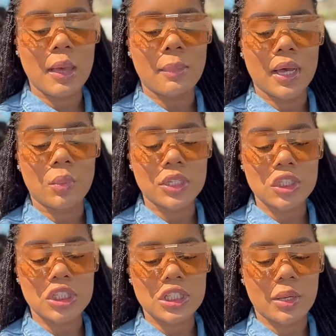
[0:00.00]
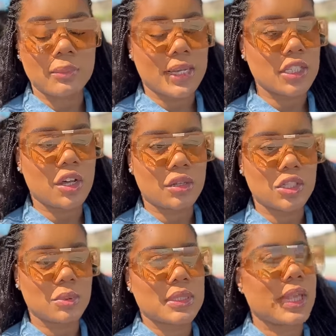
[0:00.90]
But when she told me my total,
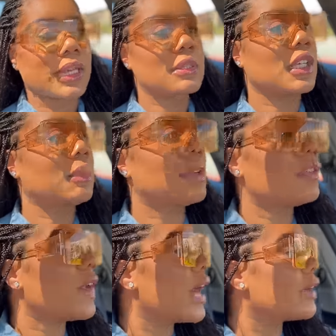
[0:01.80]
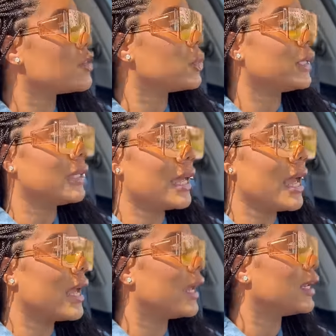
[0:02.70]
she was like, it's going to be
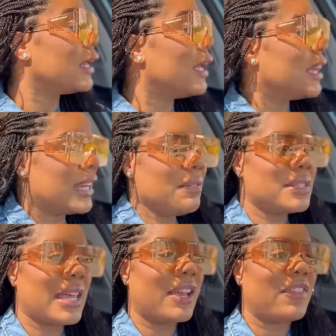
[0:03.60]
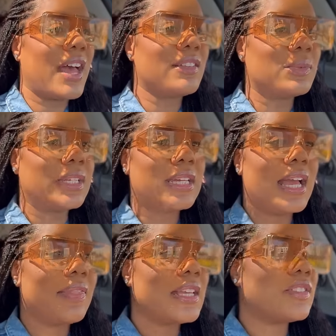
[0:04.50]
529 And I was like, 529 That's